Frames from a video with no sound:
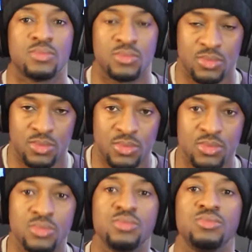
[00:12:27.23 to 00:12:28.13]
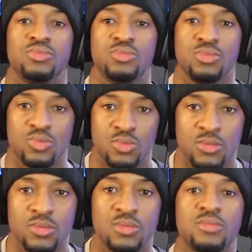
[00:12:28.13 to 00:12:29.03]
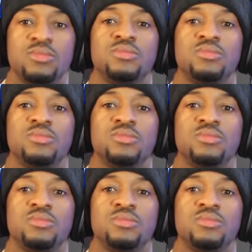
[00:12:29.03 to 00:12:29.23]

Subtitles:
or exclusives on it